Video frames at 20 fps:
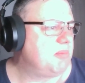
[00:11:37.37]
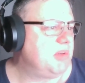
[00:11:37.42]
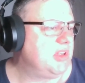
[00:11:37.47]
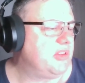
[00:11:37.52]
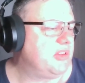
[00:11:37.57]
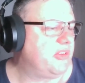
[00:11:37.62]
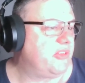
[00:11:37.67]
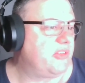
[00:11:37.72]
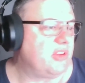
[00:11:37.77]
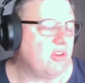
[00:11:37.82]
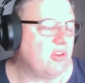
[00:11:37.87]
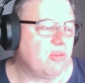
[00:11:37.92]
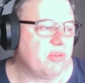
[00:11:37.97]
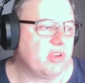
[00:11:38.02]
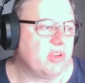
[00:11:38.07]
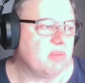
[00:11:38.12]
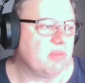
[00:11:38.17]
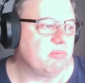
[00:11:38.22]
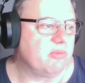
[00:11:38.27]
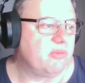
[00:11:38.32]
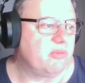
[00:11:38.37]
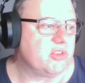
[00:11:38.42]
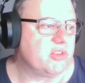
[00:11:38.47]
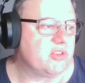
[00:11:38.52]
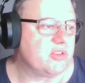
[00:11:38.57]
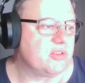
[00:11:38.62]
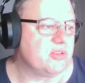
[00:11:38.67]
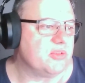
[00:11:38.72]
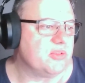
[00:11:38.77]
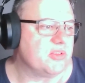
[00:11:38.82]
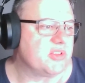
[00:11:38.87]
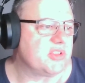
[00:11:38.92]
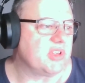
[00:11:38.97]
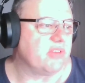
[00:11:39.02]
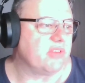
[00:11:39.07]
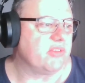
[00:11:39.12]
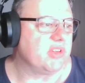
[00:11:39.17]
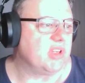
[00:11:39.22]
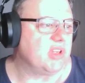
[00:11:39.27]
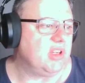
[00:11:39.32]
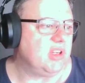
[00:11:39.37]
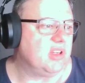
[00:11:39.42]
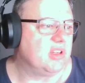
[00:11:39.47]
to sell them for 270